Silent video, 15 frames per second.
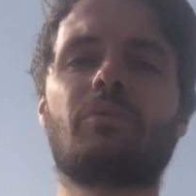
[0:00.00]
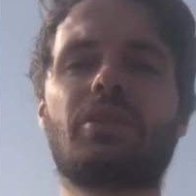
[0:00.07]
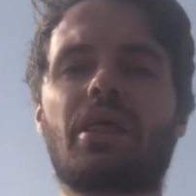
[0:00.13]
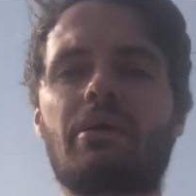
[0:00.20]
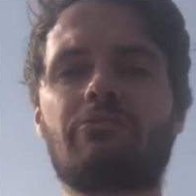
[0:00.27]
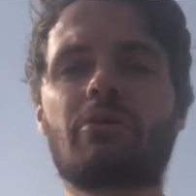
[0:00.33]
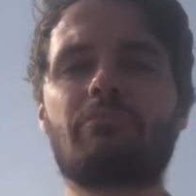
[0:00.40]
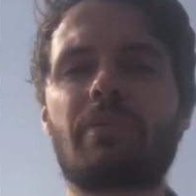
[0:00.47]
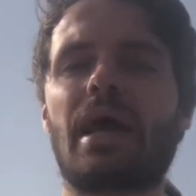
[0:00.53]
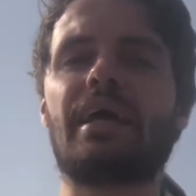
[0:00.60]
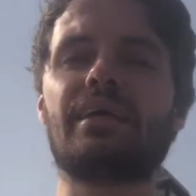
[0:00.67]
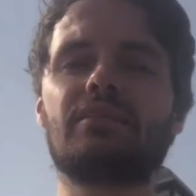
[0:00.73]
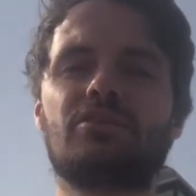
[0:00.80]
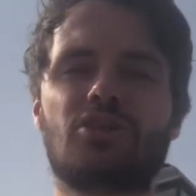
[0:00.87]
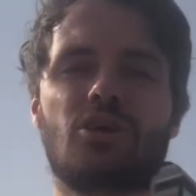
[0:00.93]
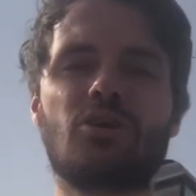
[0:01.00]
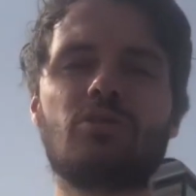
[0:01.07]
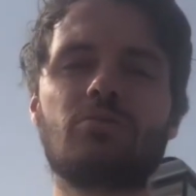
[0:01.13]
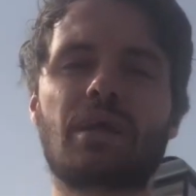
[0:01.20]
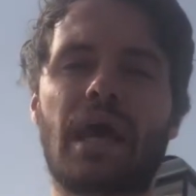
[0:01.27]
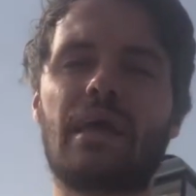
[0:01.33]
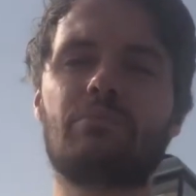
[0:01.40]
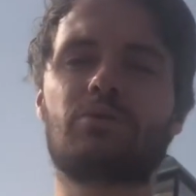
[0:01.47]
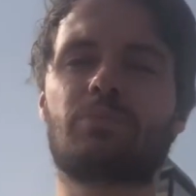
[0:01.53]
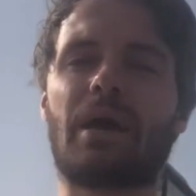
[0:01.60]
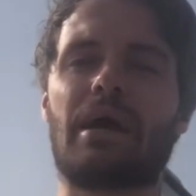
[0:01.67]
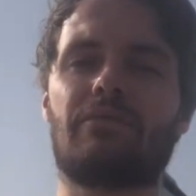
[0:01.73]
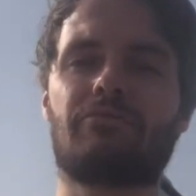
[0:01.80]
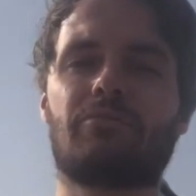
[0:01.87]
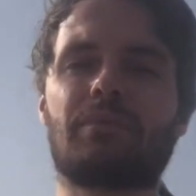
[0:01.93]
but they remain 2 games
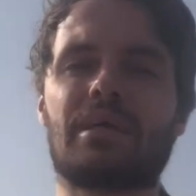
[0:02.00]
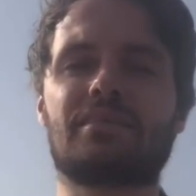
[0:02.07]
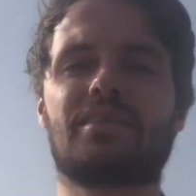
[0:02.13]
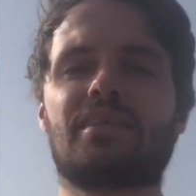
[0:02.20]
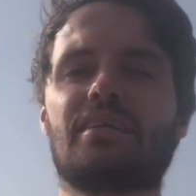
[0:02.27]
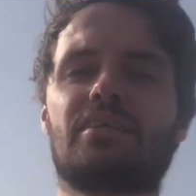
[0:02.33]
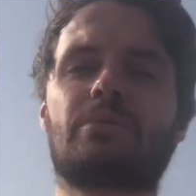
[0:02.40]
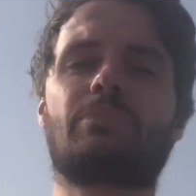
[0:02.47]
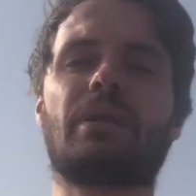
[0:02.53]
back from that 6th